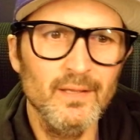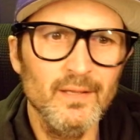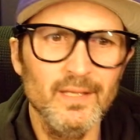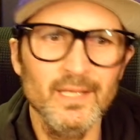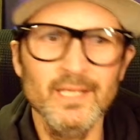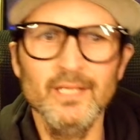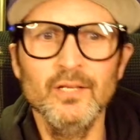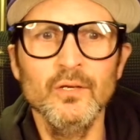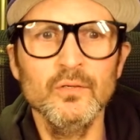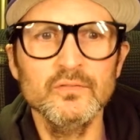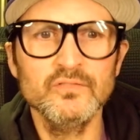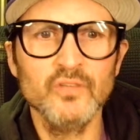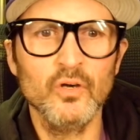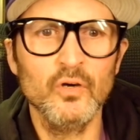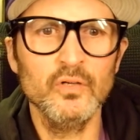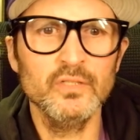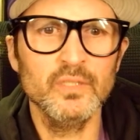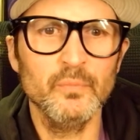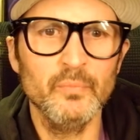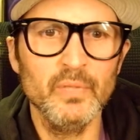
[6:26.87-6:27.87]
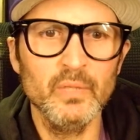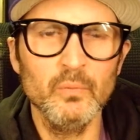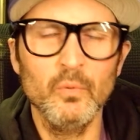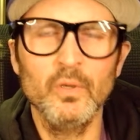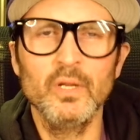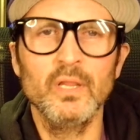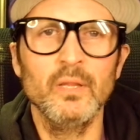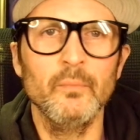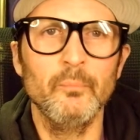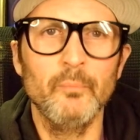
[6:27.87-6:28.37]
He goes on to be
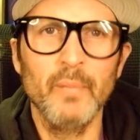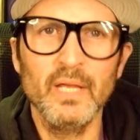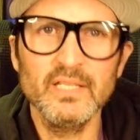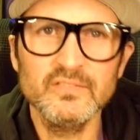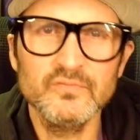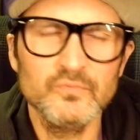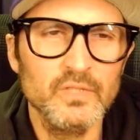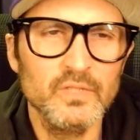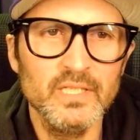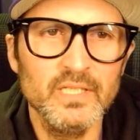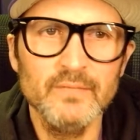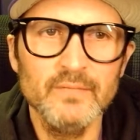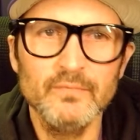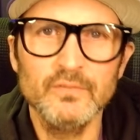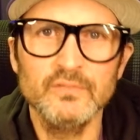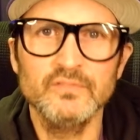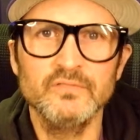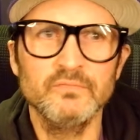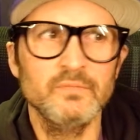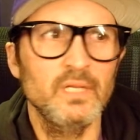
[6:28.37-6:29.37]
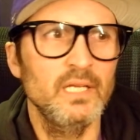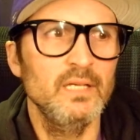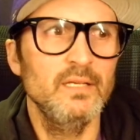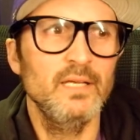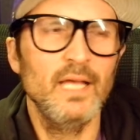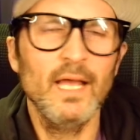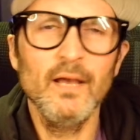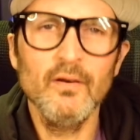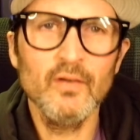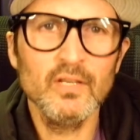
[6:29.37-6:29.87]
one of the best relievers
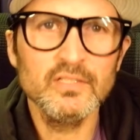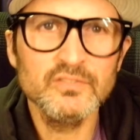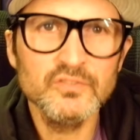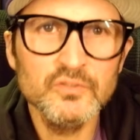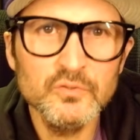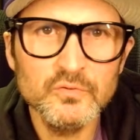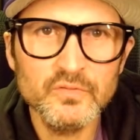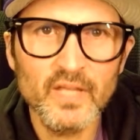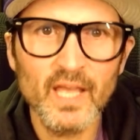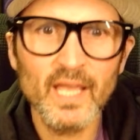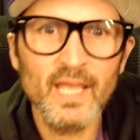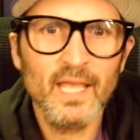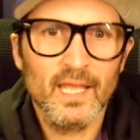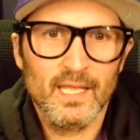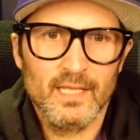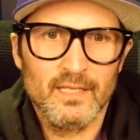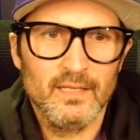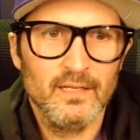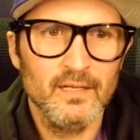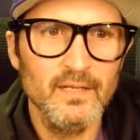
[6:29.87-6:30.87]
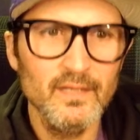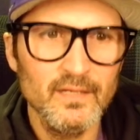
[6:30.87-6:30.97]
LSU's had.